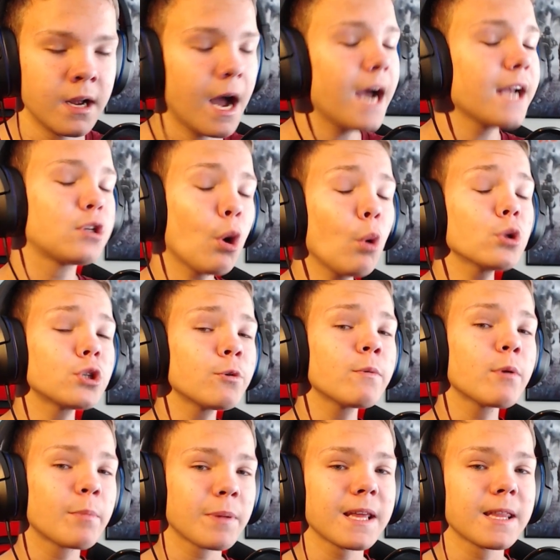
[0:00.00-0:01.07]
I told you we
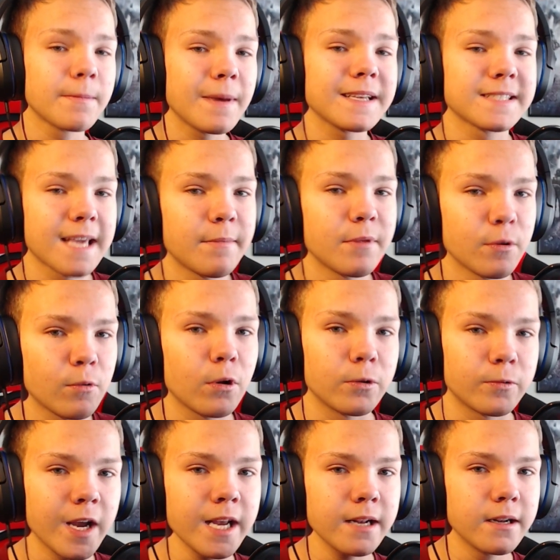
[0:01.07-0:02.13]
were playing the best game in the world,
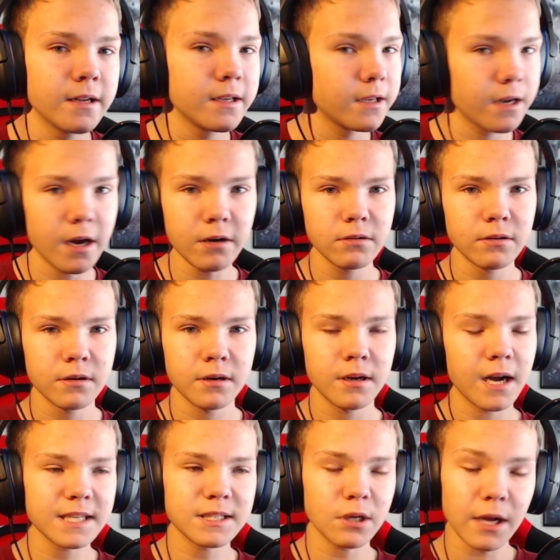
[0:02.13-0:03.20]
right? You know,
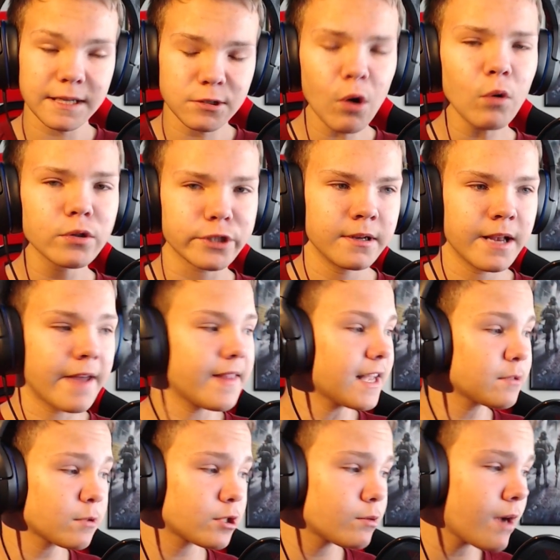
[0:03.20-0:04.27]
I, to I told you, and
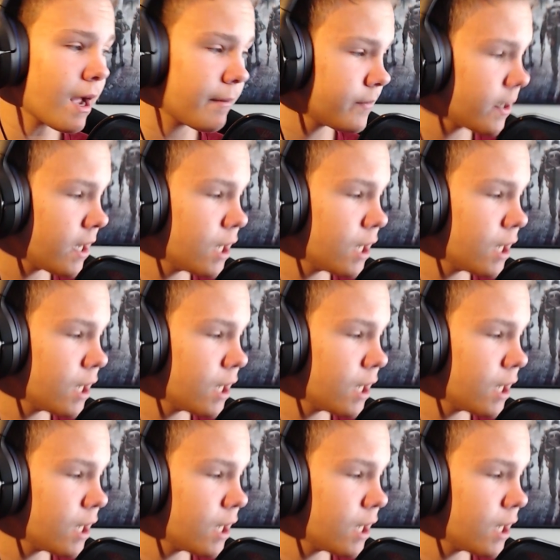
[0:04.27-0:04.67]
that's what you got.